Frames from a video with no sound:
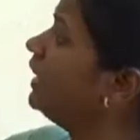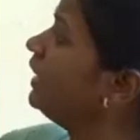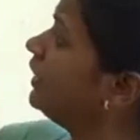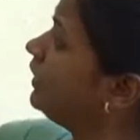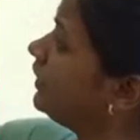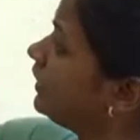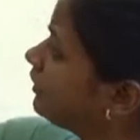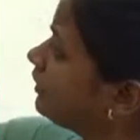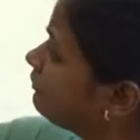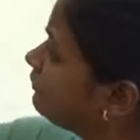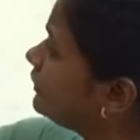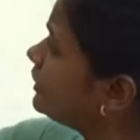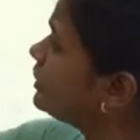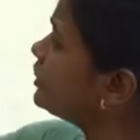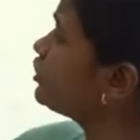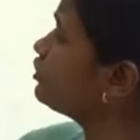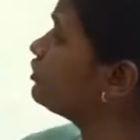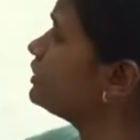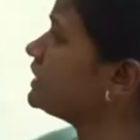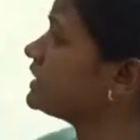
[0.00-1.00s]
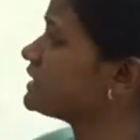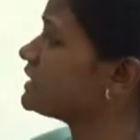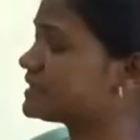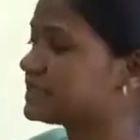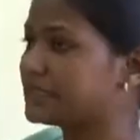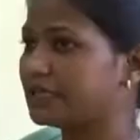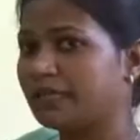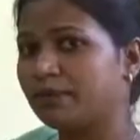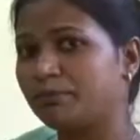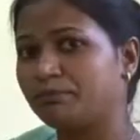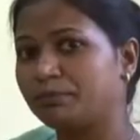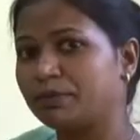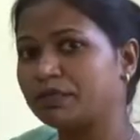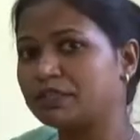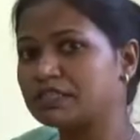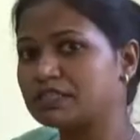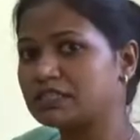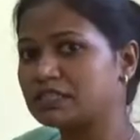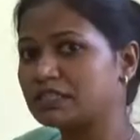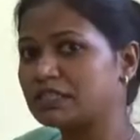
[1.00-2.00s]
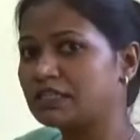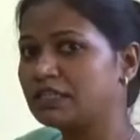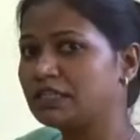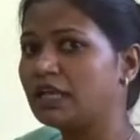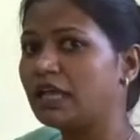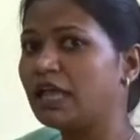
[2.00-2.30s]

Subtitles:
refers to the same person